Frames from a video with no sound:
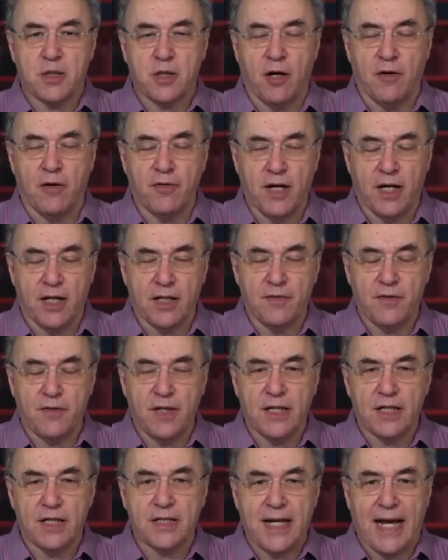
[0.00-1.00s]
of, kind of
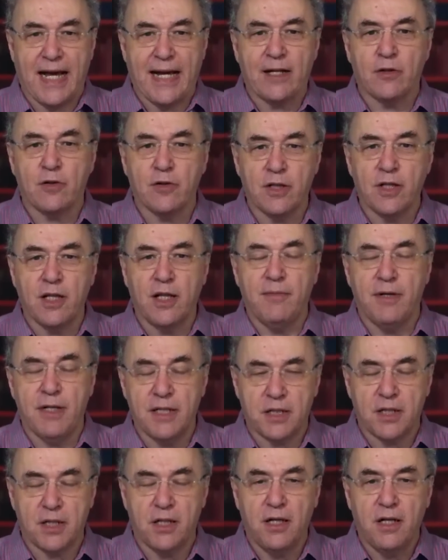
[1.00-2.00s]
the entangled
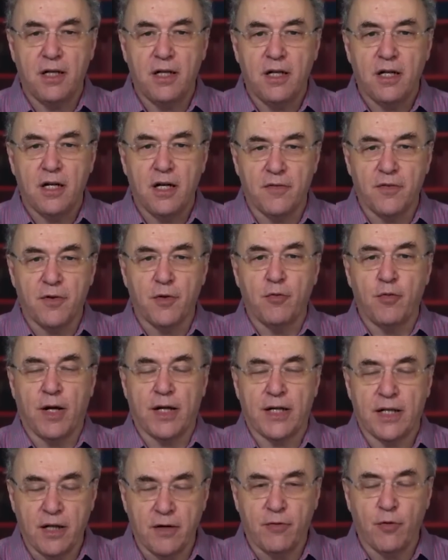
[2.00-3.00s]
limit of the
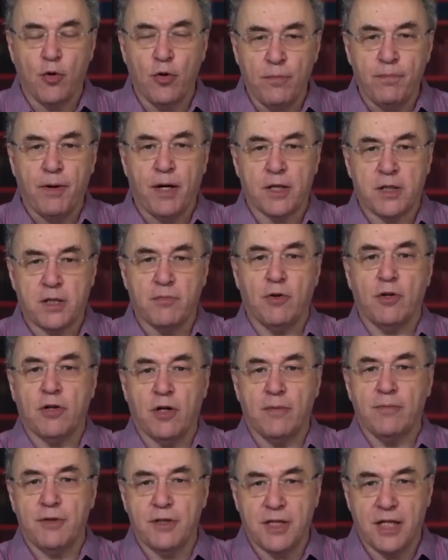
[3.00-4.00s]
running of all possible
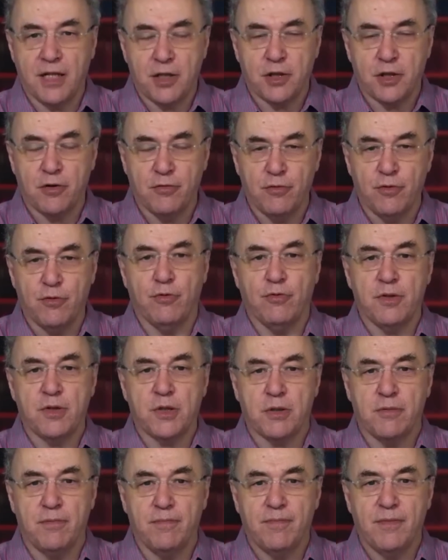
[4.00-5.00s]
computational
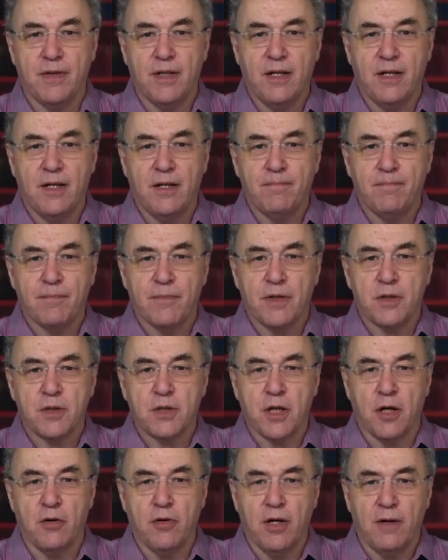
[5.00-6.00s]
rules.
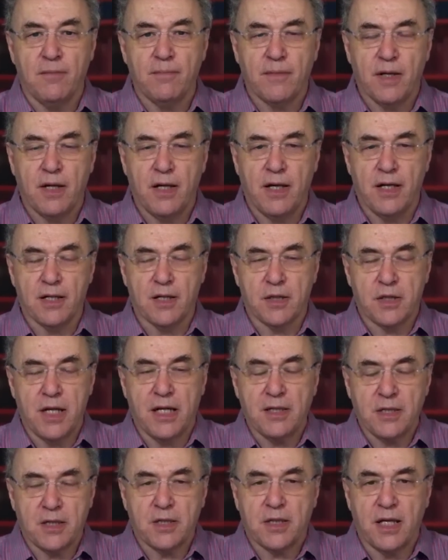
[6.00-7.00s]
So in a
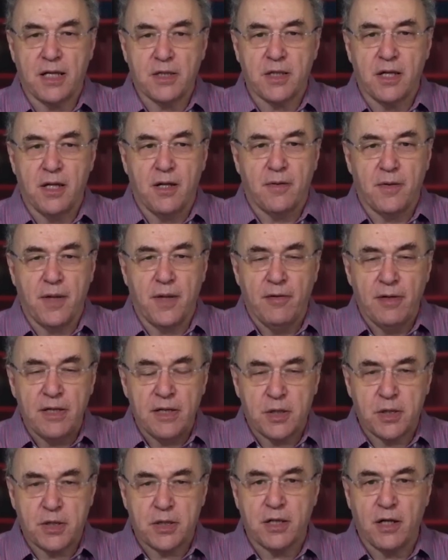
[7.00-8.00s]
sense, there
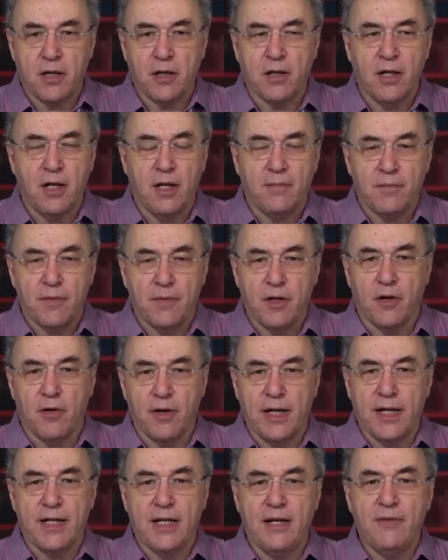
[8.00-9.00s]
is still,
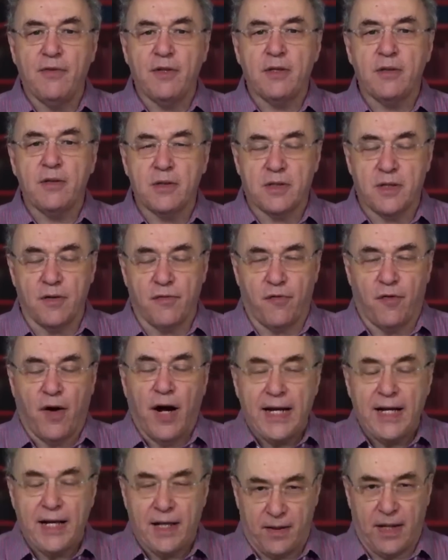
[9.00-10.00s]
in even
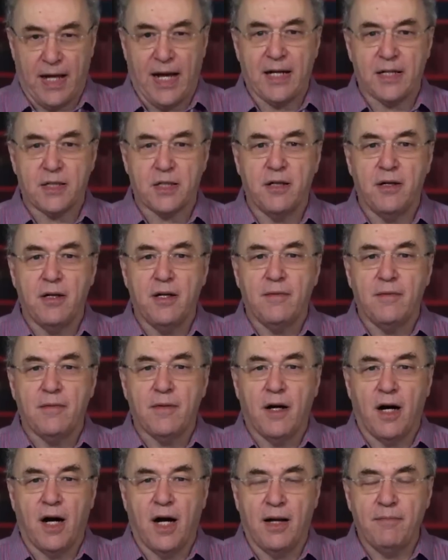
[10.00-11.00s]
defining that,
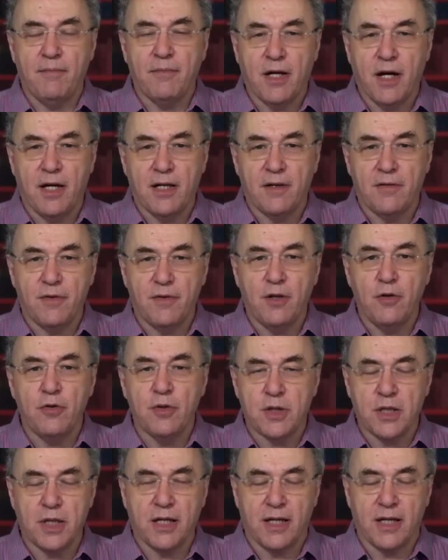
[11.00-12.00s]
I'm kind of
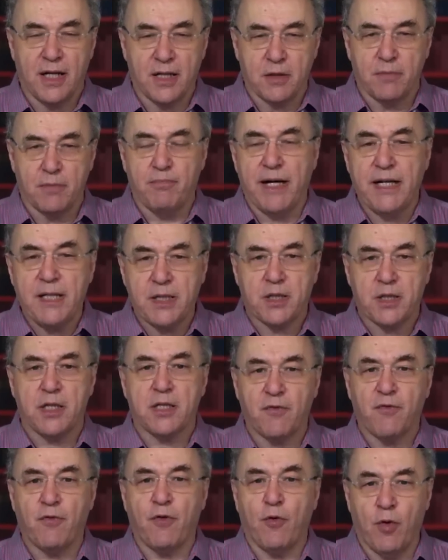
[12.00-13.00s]
using as a
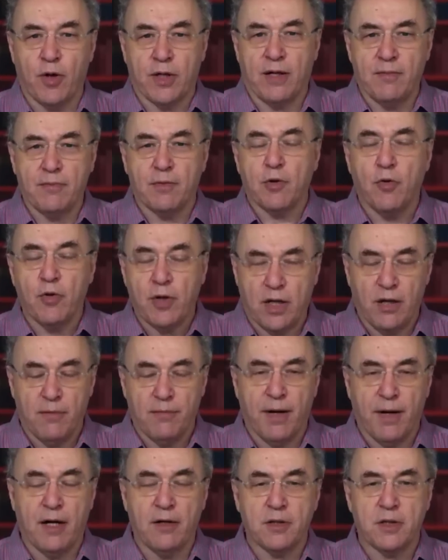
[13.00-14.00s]
basis for what I'm talking
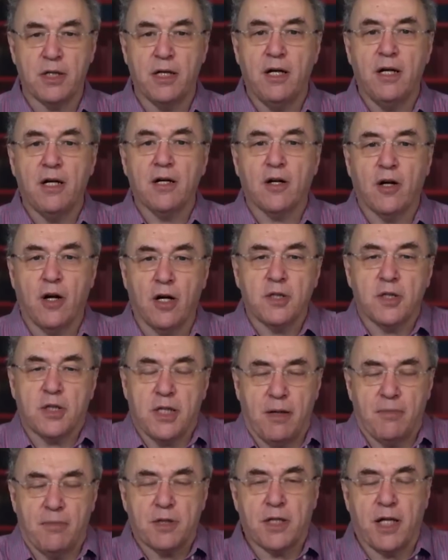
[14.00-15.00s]
about
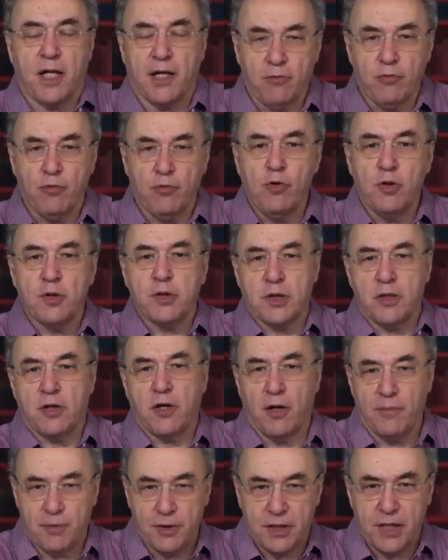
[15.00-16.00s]
concepts like rules and
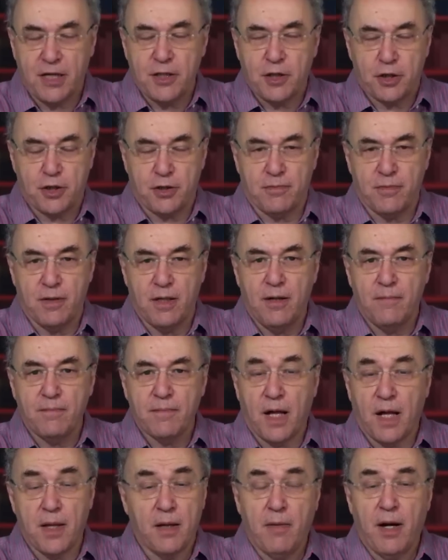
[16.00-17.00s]
computation.
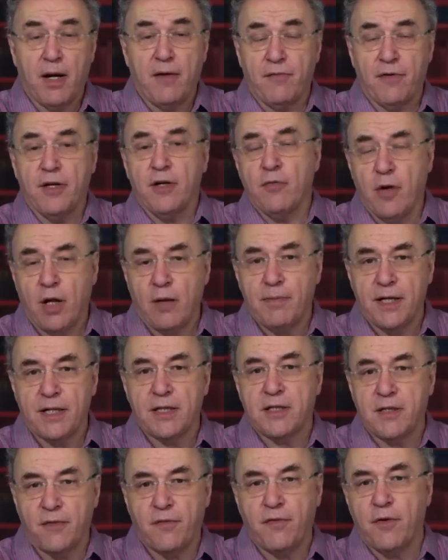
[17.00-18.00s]
And there might very well be a
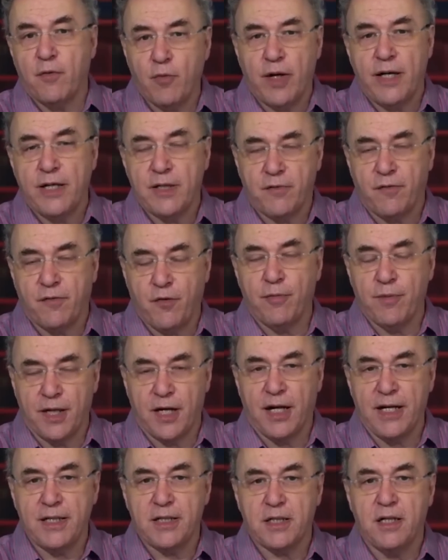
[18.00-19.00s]
different way to
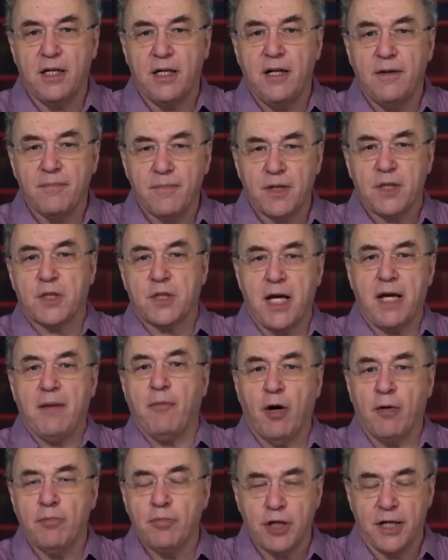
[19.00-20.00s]
formulate the same
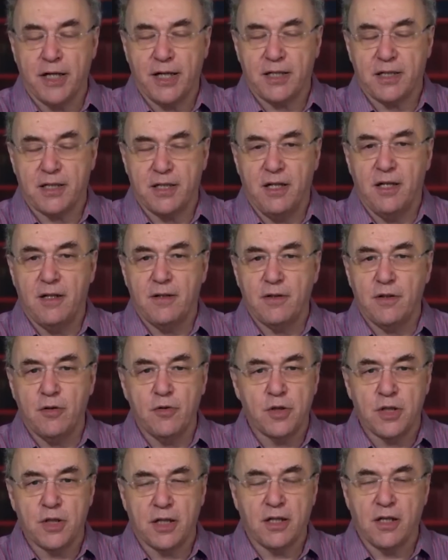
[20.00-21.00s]
object
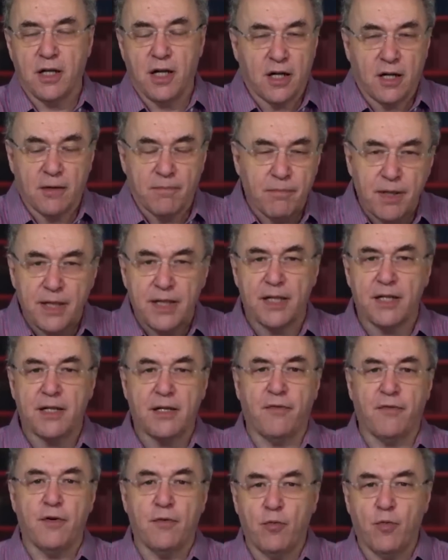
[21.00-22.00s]
using a completely
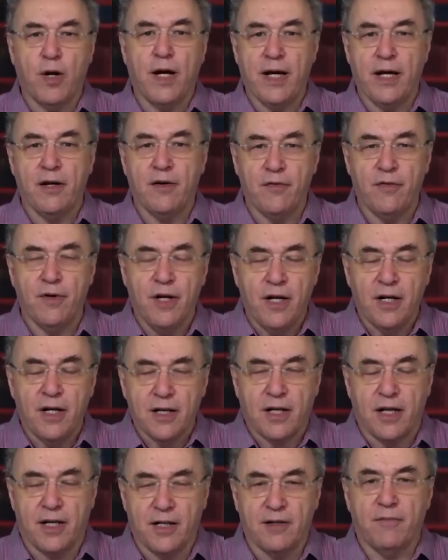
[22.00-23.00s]
different way of
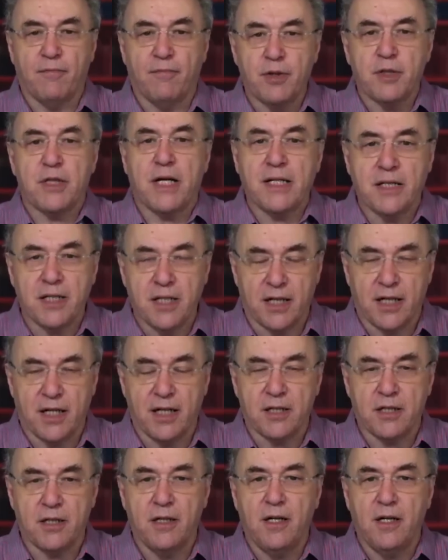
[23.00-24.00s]
kind of presenting
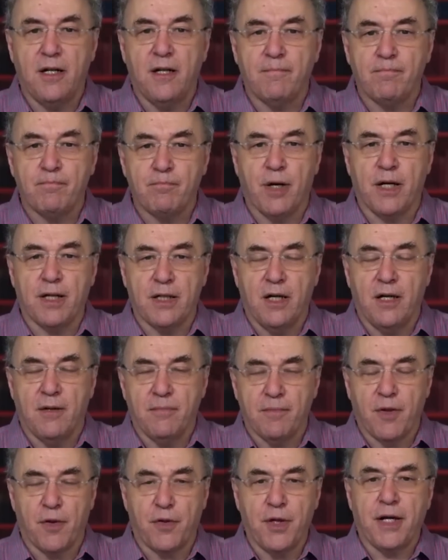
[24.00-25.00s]
it. But
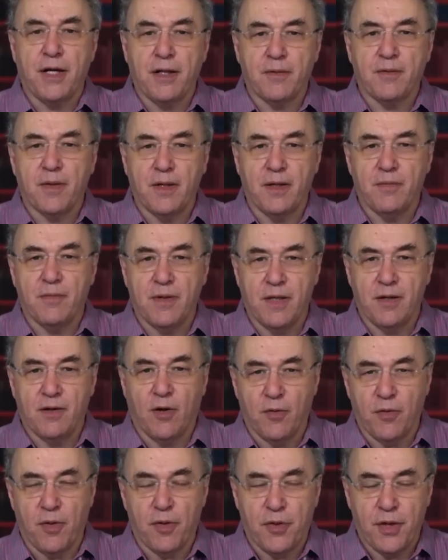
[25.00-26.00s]
the thing
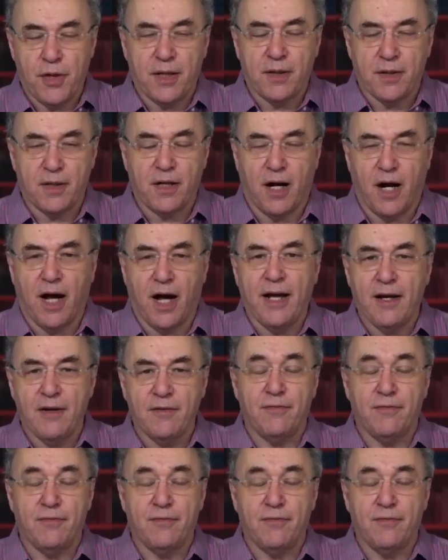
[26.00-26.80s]
that I